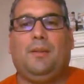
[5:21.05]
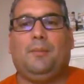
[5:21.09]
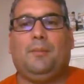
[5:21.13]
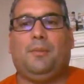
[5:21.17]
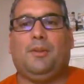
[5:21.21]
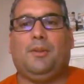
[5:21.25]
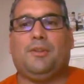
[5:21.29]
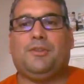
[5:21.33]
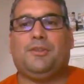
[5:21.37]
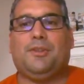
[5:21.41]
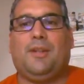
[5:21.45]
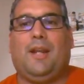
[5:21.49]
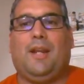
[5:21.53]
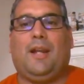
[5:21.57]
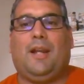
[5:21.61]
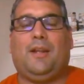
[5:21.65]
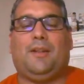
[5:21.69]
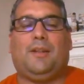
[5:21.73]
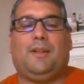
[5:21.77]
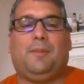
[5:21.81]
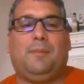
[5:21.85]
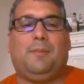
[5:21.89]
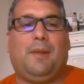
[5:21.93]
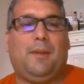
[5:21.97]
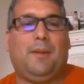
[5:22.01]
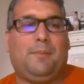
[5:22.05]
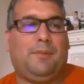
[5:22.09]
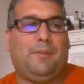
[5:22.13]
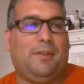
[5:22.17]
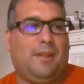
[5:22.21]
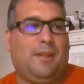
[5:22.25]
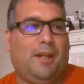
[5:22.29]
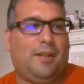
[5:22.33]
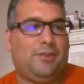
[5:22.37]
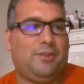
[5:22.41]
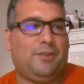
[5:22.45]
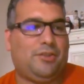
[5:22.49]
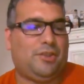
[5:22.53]
personality, maybe
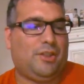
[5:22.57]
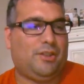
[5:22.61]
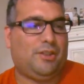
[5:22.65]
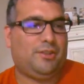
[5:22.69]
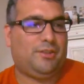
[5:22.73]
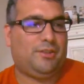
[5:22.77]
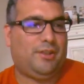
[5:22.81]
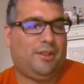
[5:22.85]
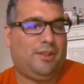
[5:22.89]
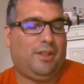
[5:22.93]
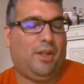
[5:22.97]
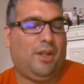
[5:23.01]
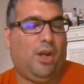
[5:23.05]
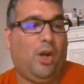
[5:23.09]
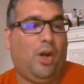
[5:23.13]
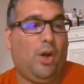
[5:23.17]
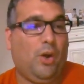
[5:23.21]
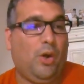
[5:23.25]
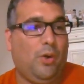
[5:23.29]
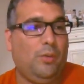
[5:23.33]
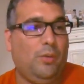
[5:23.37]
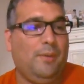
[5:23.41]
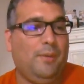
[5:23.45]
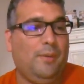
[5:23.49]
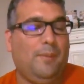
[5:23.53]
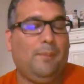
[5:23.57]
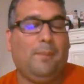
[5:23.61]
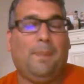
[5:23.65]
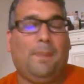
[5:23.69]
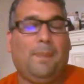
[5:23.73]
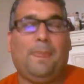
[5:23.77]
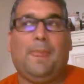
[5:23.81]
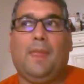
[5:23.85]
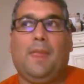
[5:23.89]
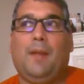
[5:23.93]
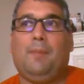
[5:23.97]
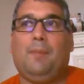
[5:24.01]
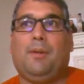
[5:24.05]
not just in the home,
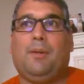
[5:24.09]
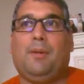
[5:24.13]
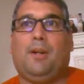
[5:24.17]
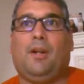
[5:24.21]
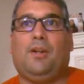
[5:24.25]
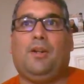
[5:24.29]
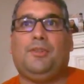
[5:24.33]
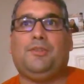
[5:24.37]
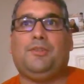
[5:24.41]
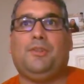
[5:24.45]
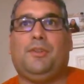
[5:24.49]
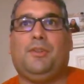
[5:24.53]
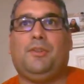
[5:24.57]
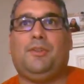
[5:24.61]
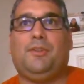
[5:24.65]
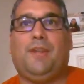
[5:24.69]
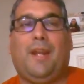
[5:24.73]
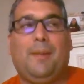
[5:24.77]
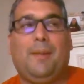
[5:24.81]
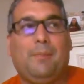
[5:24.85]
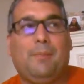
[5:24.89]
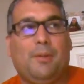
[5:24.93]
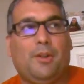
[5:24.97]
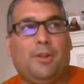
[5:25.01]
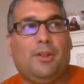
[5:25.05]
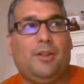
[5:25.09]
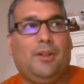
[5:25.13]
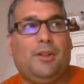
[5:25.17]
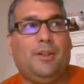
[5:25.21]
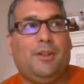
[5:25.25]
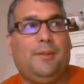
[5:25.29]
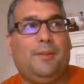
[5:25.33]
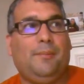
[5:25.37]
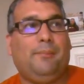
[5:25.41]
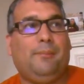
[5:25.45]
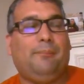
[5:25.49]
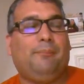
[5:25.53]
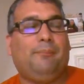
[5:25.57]
but also
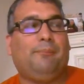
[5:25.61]
neighborhood.